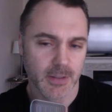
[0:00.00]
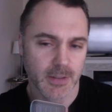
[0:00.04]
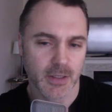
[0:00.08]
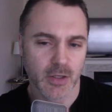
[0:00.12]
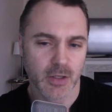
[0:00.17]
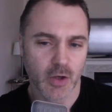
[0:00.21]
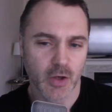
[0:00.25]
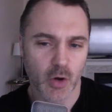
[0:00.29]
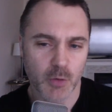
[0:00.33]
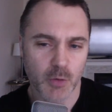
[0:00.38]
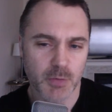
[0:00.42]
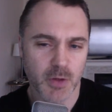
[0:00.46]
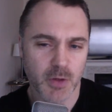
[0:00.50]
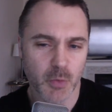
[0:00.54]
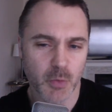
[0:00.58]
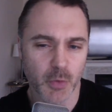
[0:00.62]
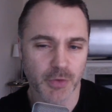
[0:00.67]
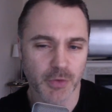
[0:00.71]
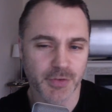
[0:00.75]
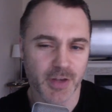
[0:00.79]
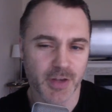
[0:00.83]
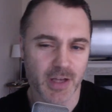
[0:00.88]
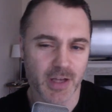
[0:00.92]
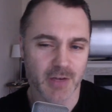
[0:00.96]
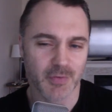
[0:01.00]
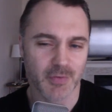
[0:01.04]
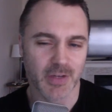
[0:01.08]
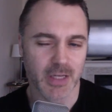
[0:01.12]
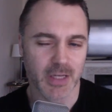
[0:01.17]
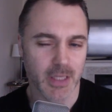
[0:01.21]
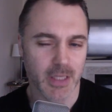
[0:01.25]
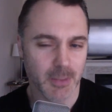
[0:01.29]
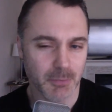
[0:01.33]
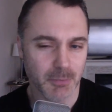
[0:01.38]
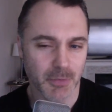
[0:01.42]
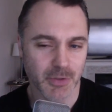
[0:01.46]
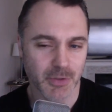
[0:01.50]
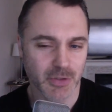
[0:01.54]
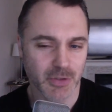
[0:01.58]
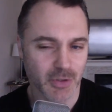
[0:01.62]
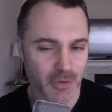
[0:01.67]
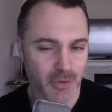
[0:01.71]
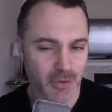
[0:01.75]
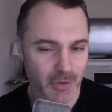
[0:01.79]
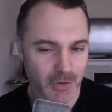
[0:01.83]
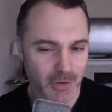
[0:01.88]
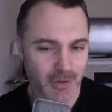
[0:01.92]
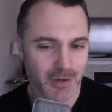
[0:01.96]
Kobe was kind of an
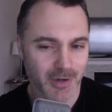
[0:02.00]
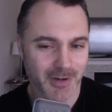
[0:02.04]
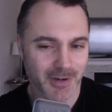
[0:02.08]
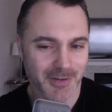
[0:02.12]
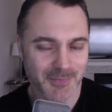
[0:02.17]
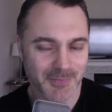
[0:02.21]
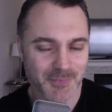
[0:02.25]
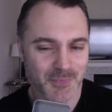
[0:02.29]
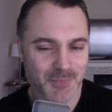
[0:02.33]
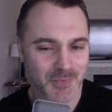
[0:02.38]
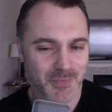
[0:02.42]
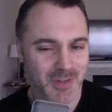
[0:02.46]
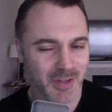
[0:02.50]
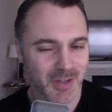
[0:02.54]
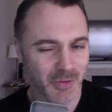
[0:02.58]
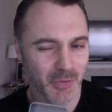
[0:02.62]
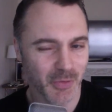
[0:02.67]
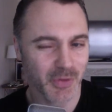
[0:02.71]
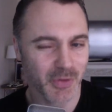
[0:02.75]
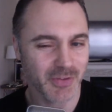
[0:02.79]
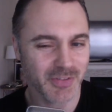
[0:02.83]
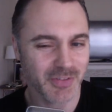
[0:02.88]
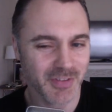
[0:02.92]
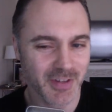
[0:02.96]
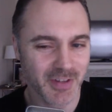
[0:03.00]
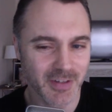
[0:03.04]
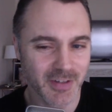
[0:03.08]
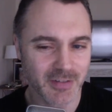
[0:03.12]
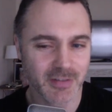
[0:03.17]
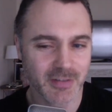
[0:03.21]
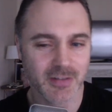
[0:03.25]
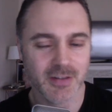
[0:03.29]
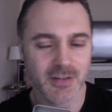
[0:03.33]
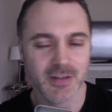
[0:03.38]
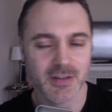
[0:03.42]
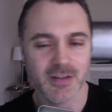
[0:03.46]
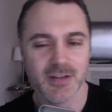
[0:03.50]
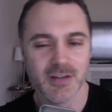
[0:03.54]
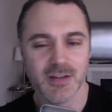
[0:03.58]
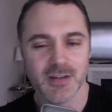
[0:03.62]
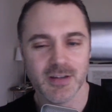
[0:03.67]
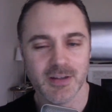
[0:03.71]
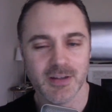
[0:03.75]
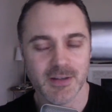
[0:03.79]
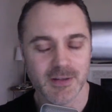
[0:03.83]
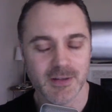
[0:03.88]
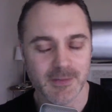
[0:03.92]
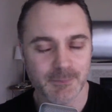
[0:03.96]
immature killer instinct.
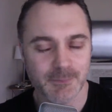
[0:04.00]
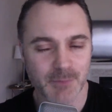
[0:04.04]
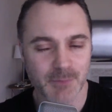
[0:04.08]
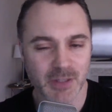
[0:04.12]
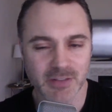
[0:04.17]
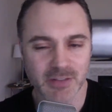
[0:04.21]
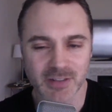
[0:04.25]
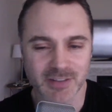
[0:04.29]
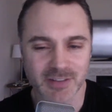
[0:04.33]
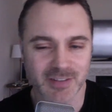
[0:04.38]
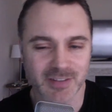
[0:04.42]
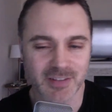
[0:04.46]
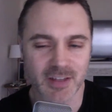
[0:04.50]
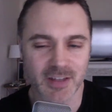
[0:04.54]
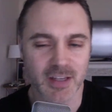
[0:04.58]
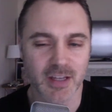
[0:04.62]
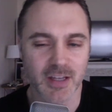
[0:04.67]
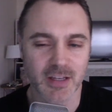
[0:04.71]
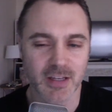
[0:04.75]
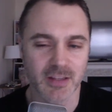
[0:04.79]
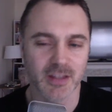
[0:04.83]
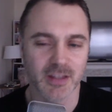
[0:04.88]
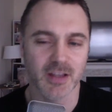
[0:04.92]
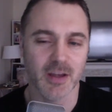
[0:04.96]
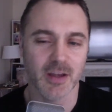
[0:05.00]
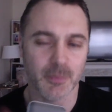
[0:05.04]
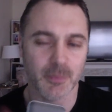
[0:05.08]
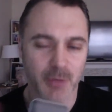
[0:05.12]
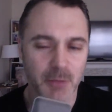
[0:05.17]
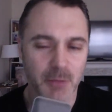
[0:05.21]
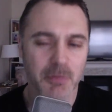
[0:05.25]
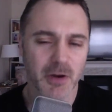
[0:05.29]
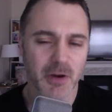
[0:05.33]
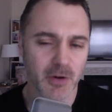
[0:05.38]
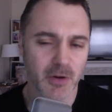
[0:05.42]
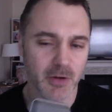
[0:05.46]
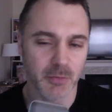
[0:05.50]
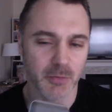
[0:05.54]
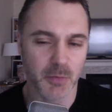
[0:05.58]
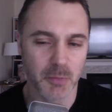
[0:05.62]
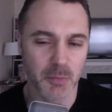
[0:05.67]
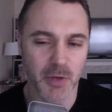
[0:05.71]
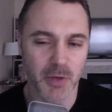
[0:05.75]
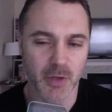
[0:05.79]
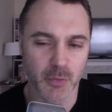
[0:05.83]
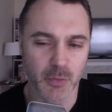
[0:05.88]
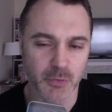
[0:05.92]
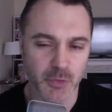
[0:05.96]
And that's not to take anything. I'm comparing him to
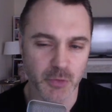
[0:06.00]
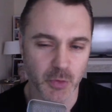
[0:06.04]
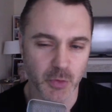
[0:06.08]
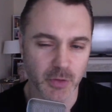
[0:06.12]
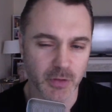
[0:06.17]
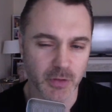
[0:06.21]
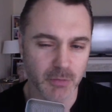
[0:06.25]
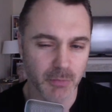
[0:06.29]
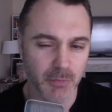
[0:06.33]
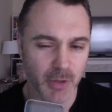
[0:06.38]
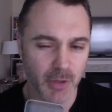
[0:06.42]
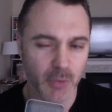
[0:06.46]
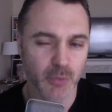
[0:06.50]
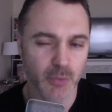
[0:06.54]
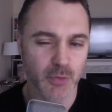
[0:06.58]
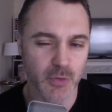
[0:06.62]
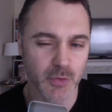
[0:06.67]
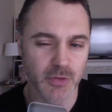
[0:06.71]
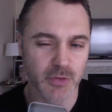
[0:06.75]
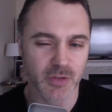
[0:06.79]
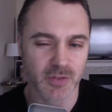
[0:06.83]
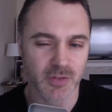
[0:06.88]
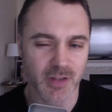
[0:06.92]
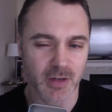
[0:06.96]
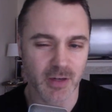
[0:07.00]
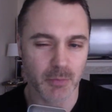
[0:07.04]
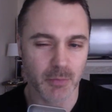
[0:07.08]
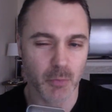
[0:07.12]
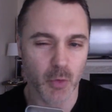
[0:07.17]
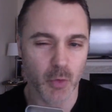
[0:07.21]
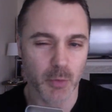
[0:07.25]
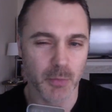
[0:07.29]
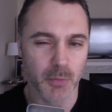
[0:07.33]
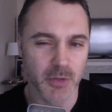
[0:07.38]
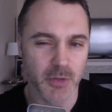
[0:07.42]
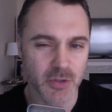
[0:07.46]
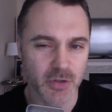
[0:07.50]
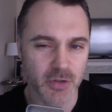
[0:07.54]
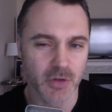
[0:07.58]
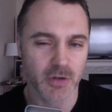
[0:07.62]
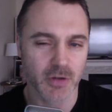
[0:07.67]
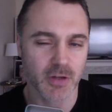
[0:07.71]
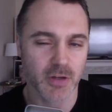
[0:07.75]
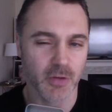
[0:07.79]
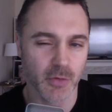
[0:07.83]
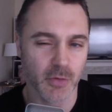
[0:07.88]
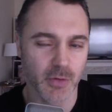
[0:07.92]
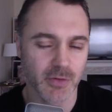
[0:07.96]
Michael Jordan. Michael Jordan just had a more mature
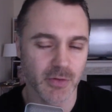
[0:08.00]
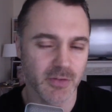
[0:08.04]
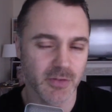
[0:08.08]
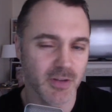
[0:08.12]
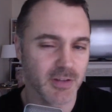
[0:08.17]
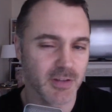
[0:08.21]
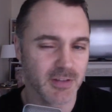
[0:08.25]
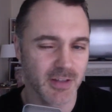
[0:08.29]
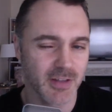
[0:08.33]
killer instinct.